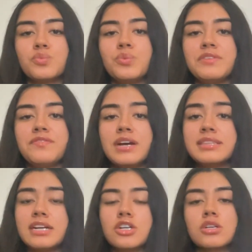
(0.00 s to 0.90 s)
we
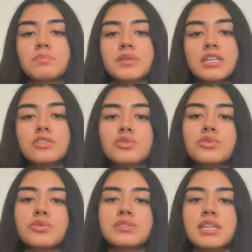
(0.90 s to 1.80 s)
find that her blood
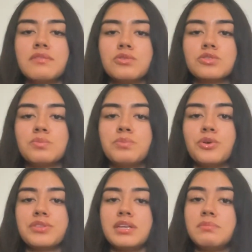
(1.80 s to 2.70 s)
glucose levels,
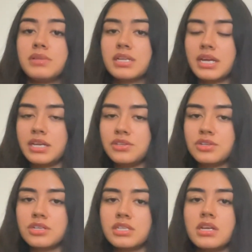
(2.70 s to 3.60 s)
both in blood and
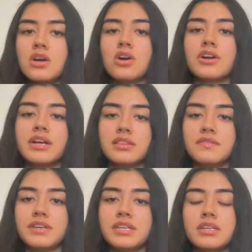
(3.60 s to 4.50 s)
urine, are
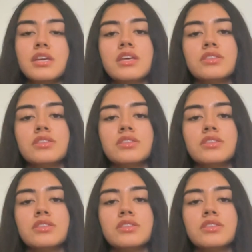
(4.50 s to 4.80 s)
elevated.